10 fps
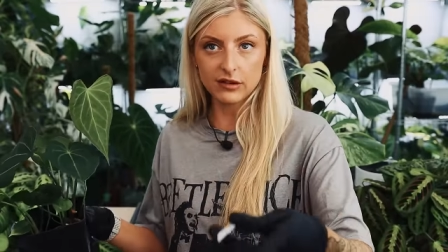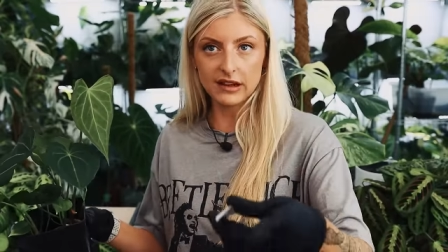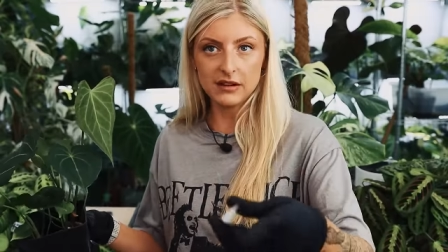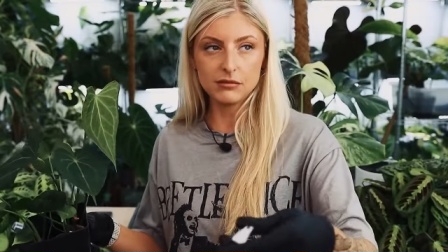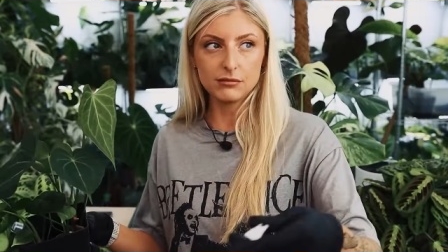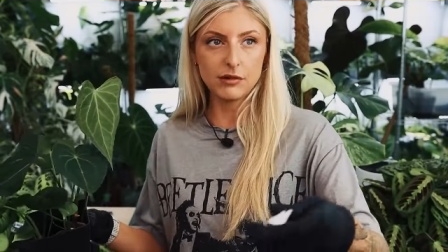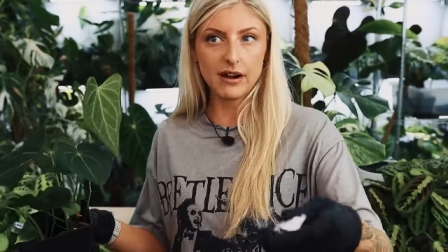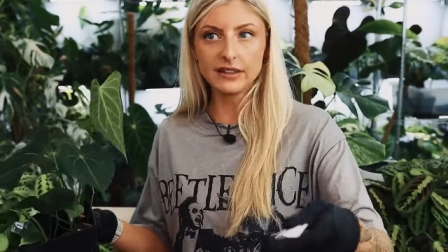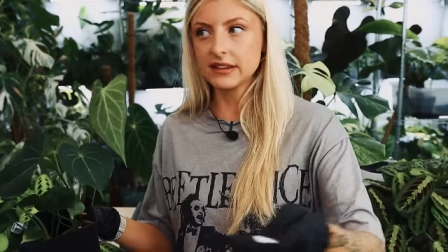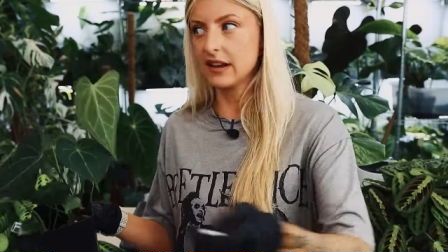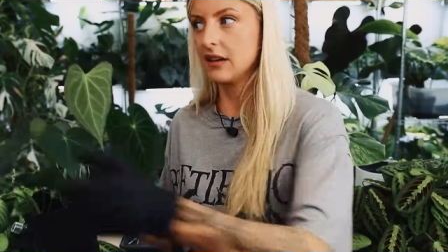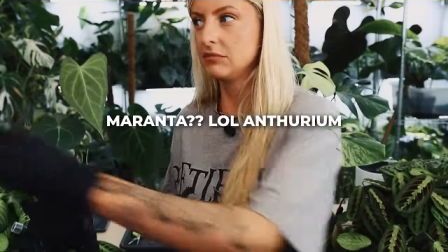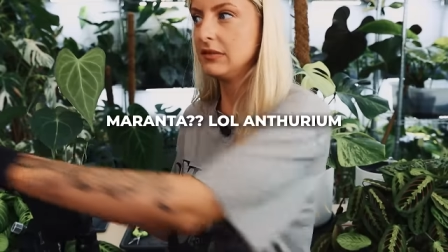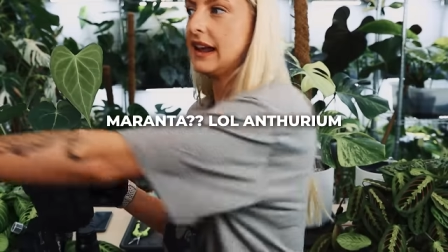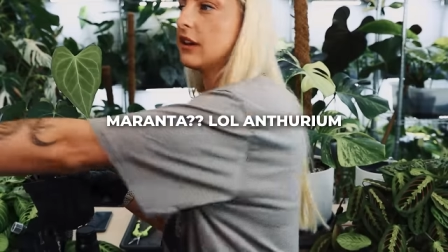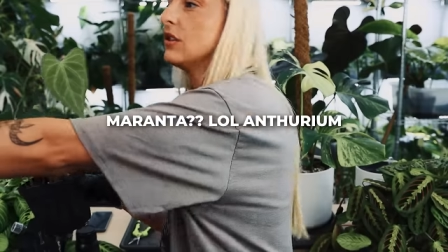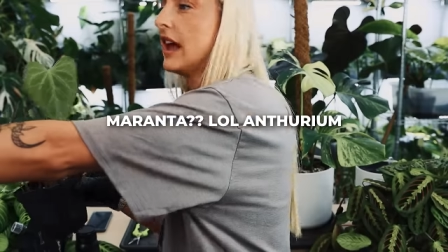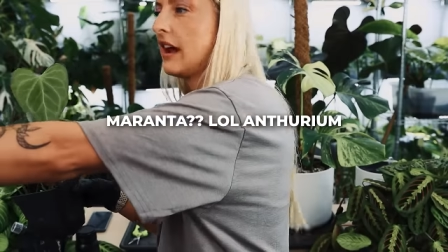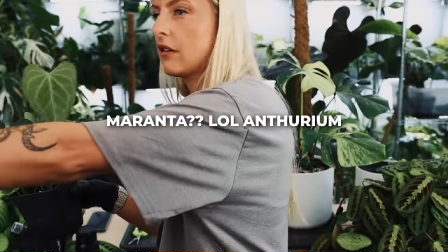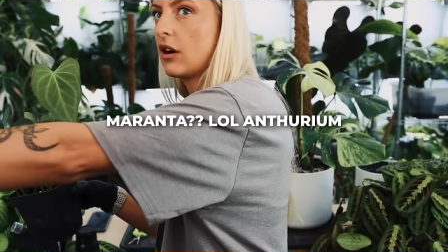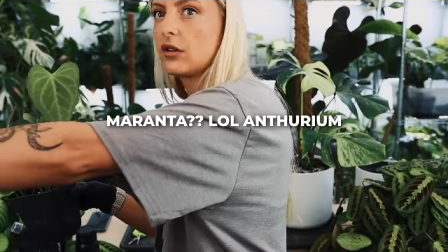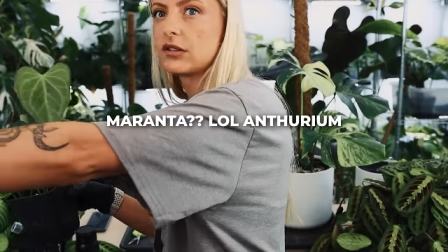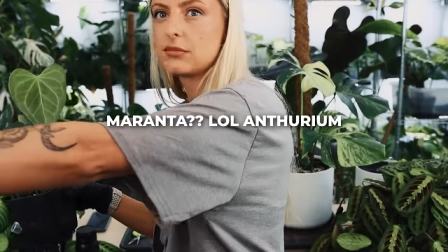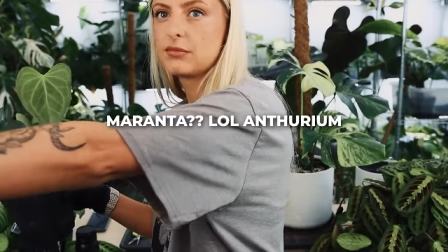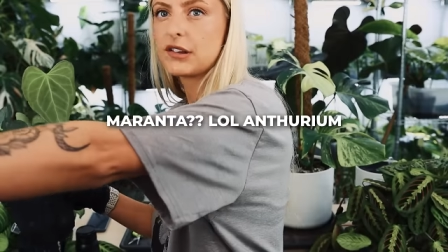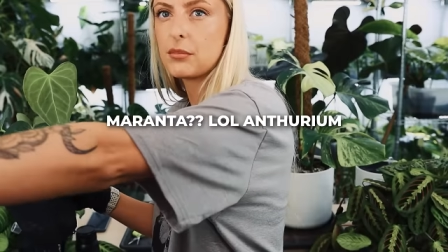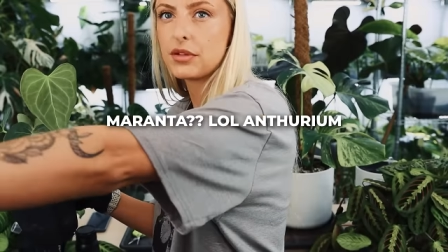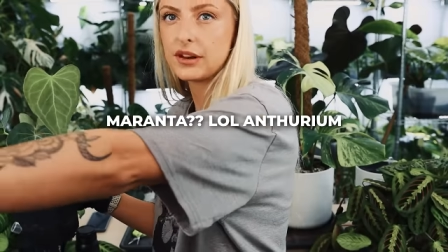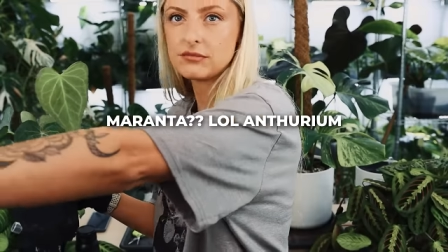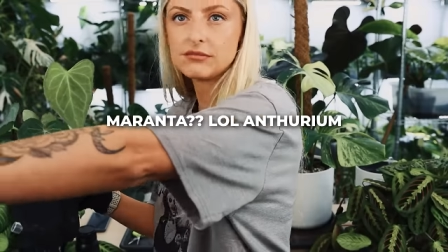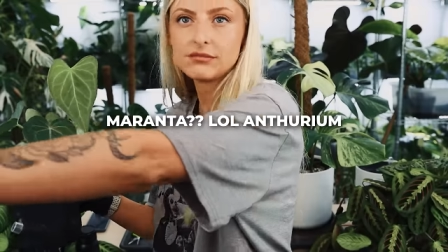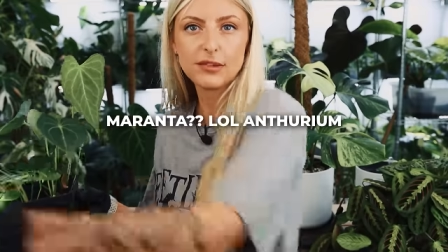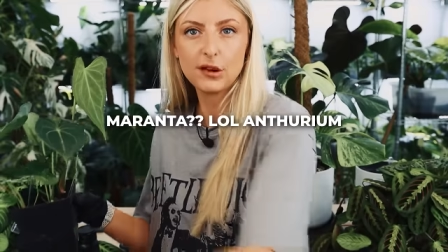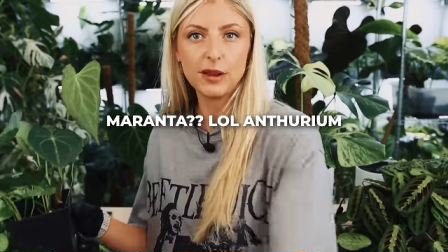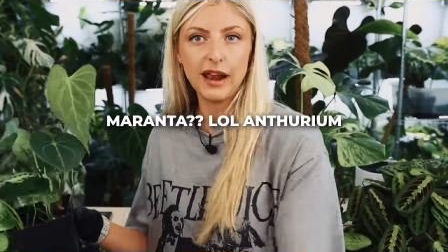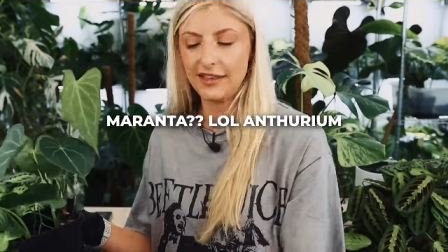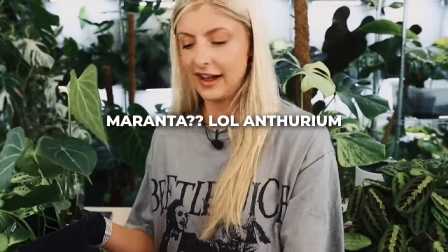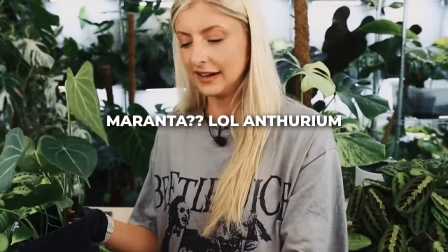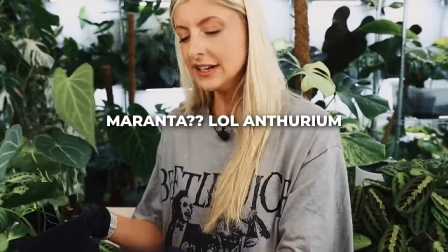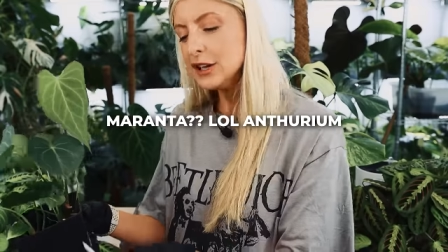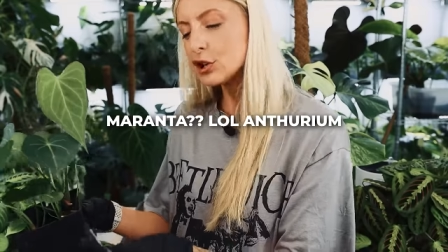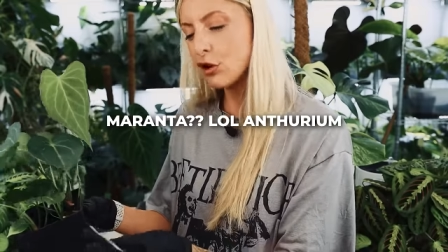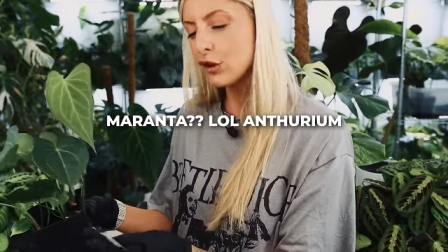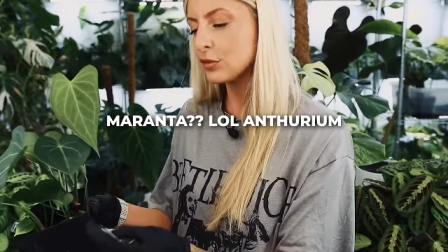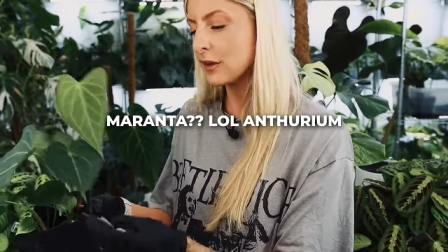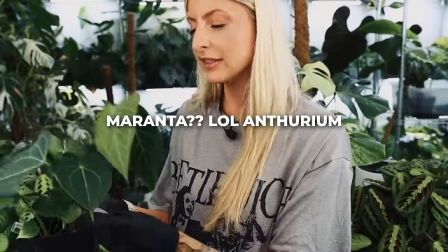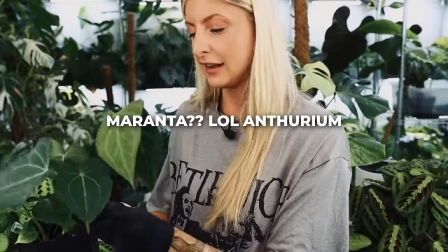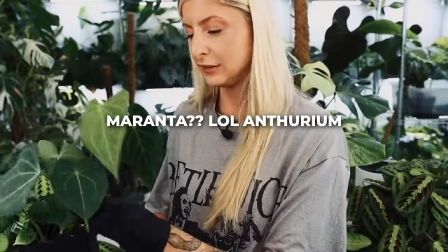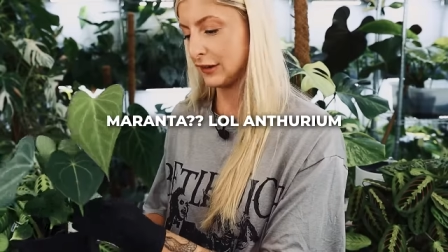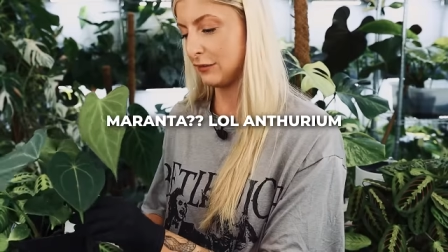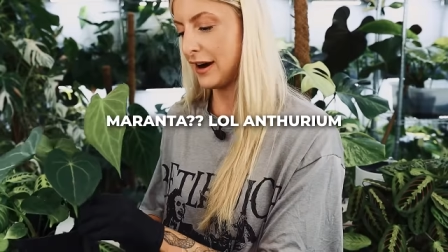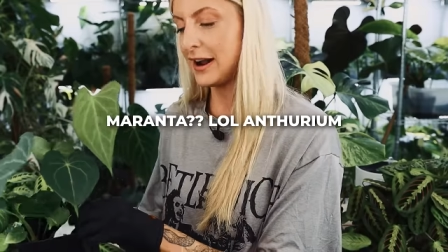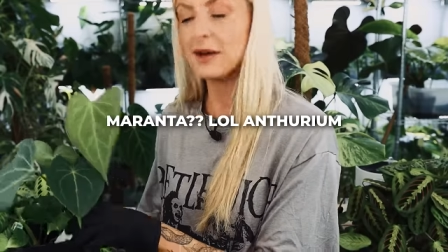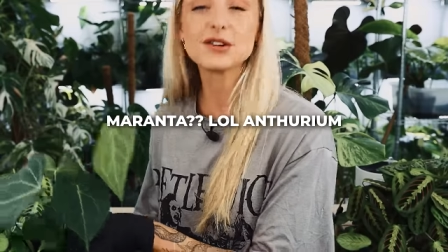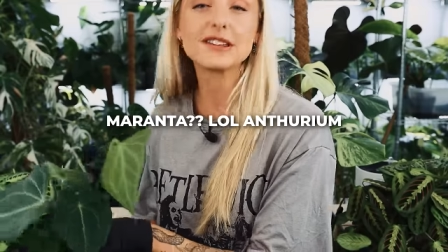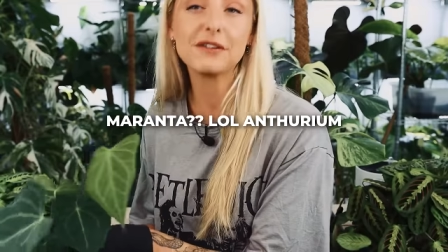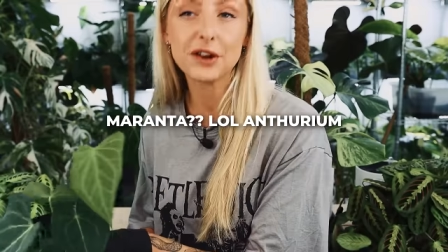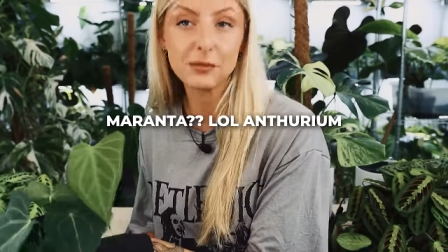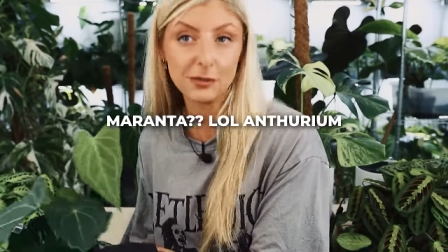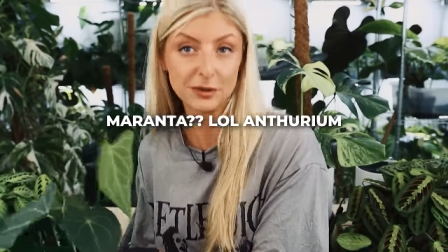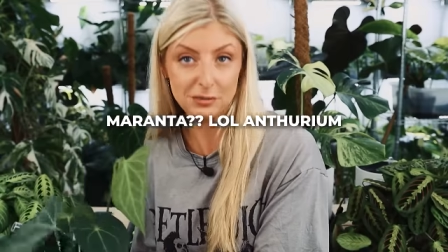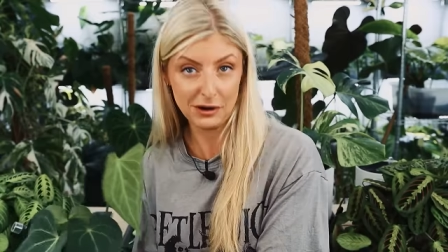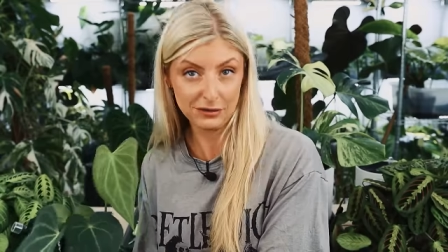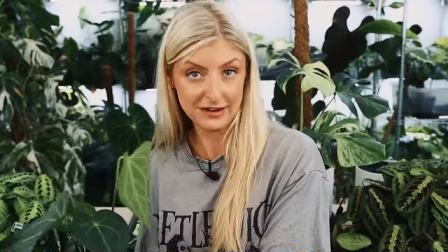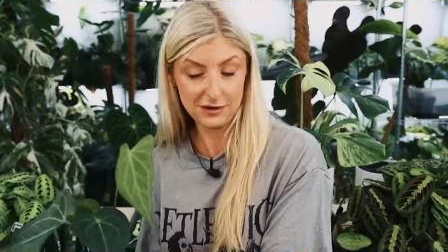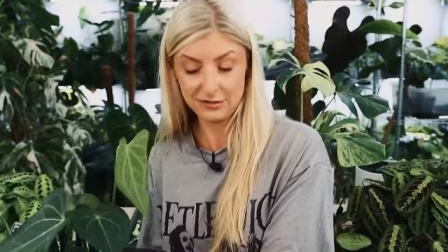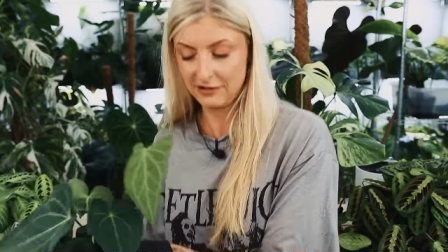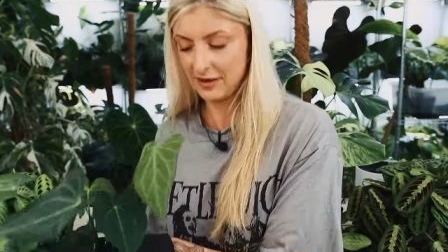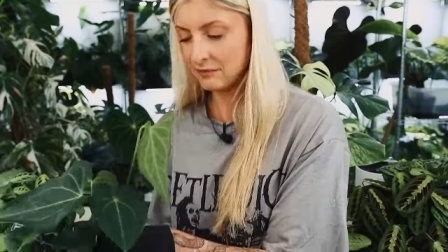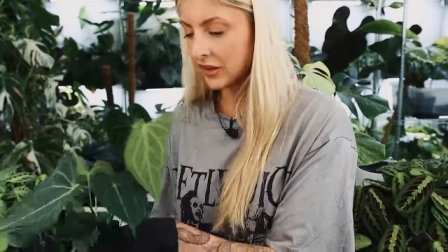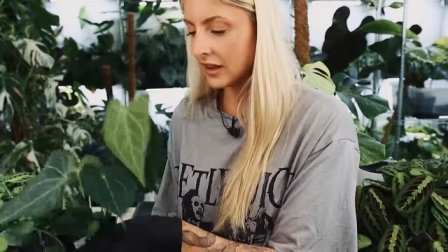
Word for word: It's like Maranta lecunera or something, something like that, crossed with Delta, right? I'm just never going to be able to pronounce it, I'm sorry.